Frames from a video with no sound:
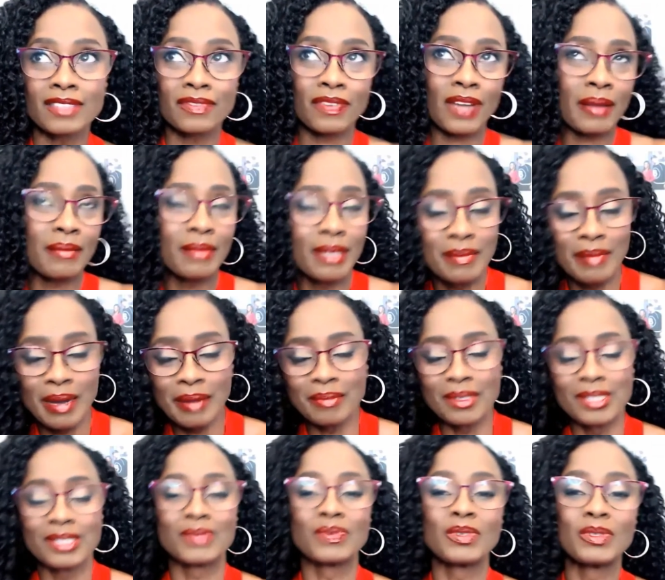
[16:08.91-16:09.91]
family
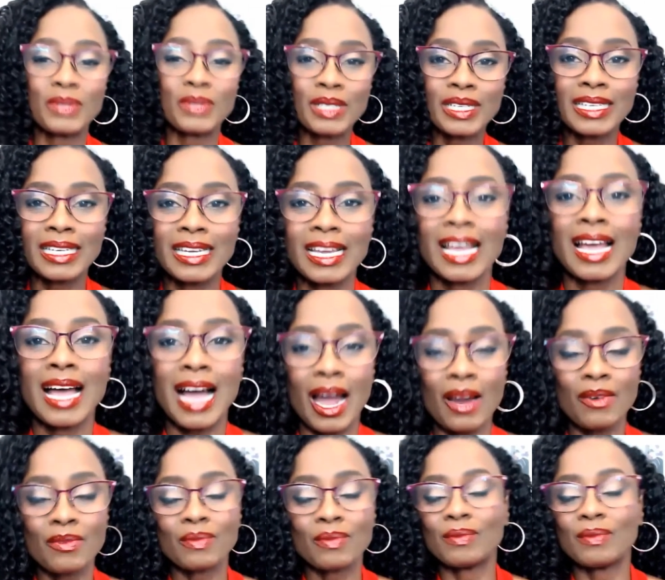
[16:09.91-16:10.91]
members.
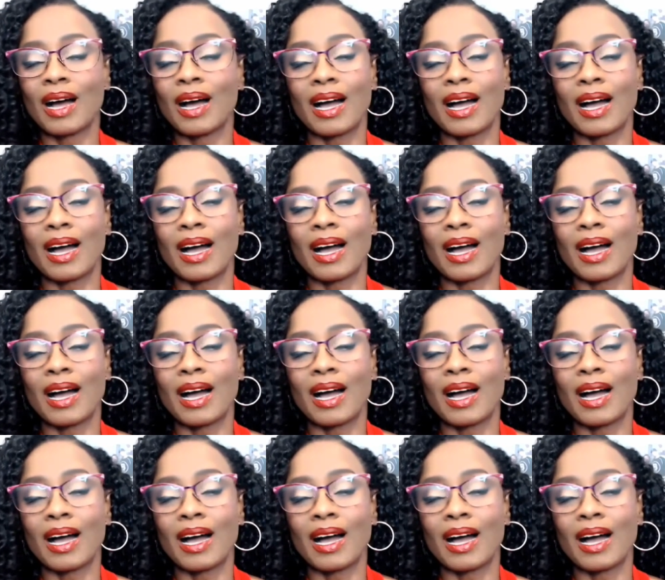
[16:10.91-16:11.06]
Let